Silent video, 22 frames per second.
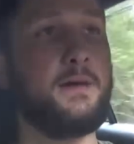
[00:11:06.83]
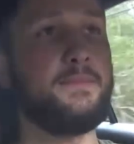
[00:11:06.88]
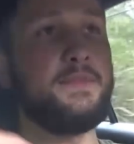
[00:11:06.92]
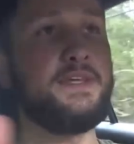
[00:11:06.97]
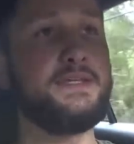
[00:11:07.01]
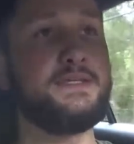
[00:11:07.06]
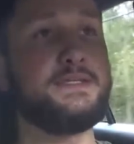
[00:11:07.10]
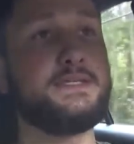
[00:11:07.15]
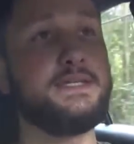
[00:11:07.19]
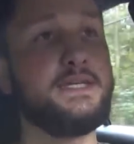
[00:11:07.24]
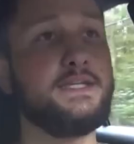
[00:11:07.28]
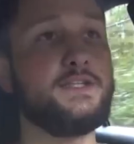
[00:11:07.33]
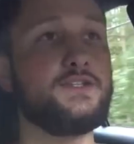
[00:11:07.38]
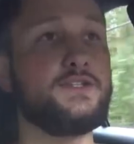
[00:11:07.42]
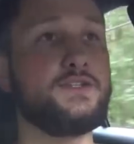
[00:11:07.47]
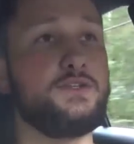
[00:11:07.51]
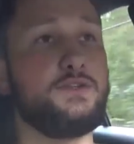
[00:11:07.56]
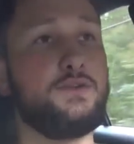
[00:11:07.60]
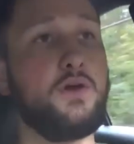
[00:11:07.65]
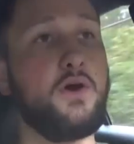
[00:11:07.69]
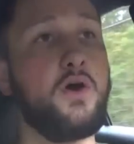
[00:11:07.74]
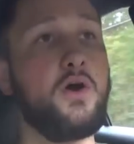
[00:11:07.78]
These seats
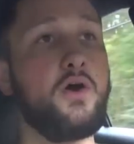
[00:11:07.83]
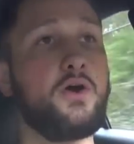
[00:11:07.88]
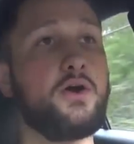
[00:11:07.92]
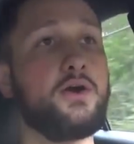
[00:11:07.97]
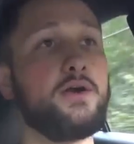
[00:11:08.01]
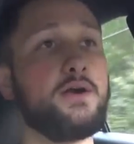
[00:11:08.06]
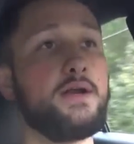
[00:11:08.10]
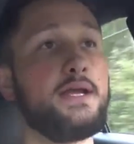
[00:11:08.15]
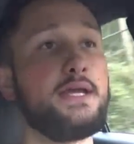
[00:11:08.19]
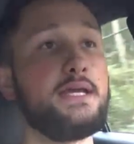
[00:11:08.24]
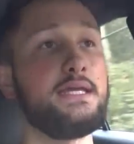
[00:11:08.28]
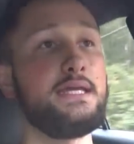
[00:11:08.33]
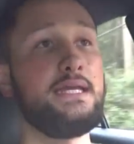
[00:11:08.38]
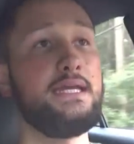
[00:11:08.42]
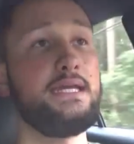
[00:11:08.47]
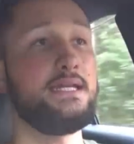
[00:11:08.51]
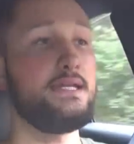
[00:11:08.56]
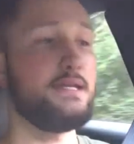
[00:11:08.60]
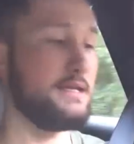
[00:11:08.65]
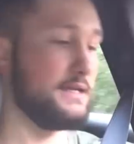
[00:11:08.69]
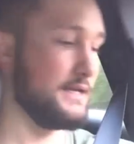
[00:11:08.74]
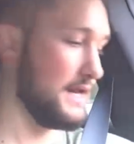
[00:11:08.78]
are
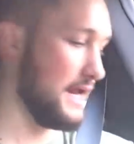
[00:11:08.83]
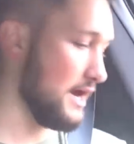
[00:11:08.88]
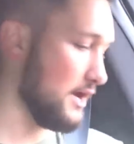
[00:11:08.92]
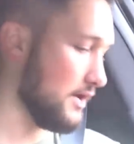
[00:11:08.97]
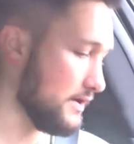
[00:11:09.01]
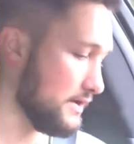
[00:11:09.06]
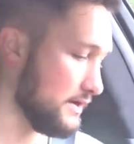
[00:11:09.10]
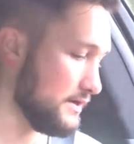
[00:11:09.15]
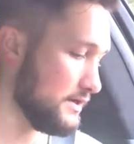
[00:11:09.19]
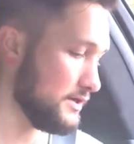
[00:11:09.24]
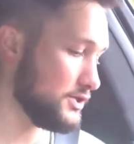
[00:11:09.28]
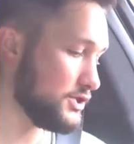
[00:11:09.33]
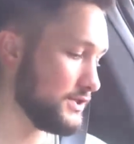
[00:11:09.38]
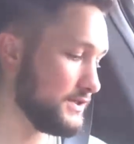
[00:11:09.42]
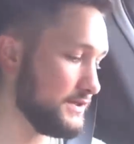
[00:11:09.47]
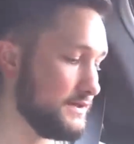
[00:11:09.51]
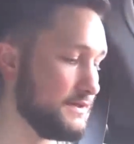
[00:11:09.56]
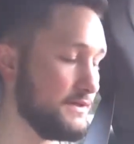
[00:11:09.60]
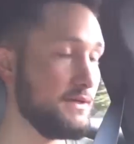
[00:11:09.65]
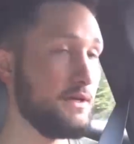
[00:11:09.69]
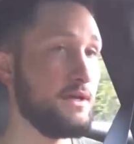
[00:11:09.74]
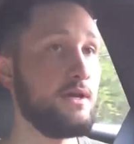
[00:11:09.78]
heated and air
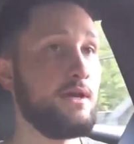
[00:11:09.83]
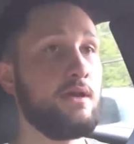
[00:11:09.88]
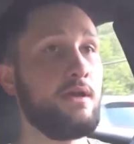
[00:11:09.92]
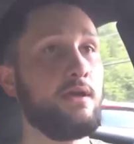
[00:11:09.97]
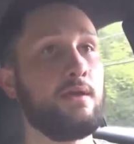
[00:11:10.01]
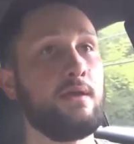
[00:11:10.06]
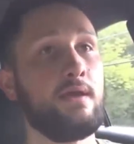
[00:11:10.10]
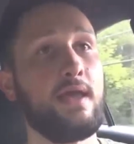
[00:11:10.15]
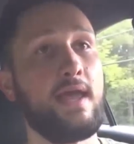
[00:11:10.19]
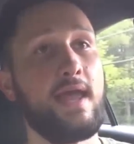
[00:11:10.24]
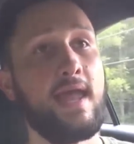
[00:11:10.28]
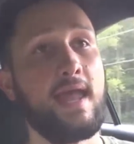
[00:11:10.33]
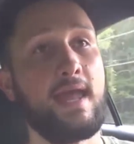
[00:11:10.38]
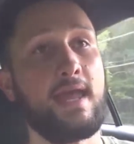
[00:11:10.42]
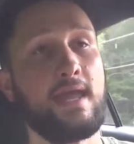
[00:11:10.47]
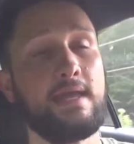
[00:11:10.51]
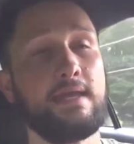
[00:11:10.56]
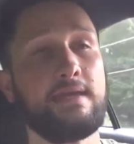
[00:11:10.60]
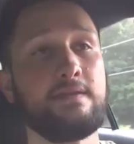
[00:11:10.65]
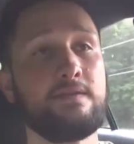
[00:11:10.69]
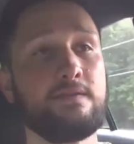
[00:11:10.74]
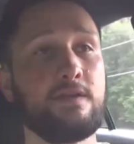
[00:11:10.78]
conditioned,
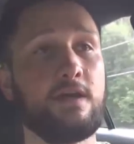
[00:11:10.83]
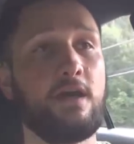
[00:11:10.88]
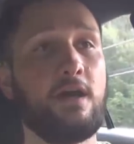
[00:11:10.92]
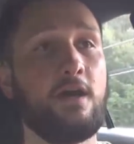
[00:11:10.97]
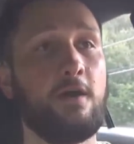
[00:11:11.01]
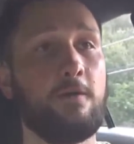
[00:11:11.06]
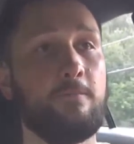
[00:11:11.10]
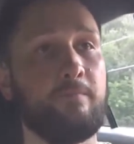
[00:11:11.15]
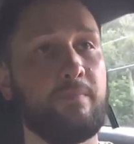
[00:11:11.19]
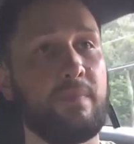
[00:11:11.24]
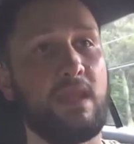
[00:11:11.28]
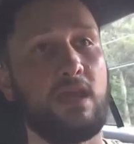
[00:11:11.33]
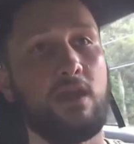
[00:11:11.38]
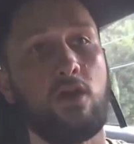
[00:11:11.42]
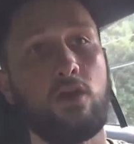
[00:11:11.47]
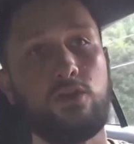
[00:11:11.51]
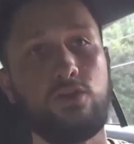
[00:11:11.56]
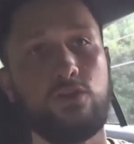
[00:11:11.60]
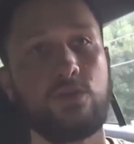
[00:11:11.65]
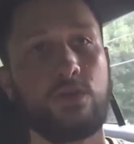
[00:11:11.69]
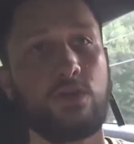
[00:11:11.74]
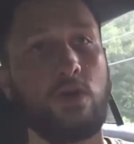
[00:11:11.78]
and you can